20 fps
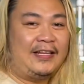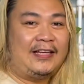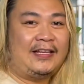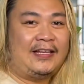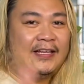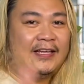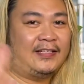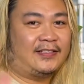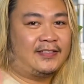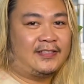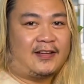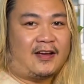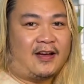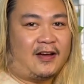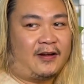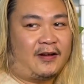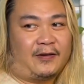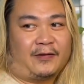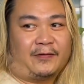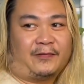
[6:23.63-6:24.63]
heat
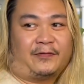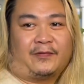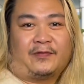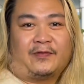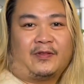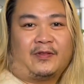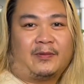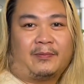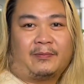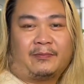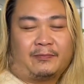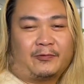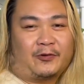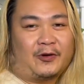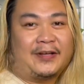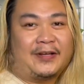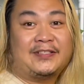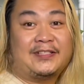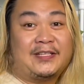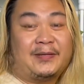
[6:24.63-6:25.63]
of the
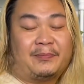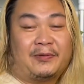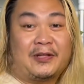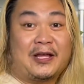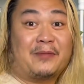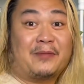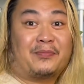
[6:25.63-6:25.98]
crazy plant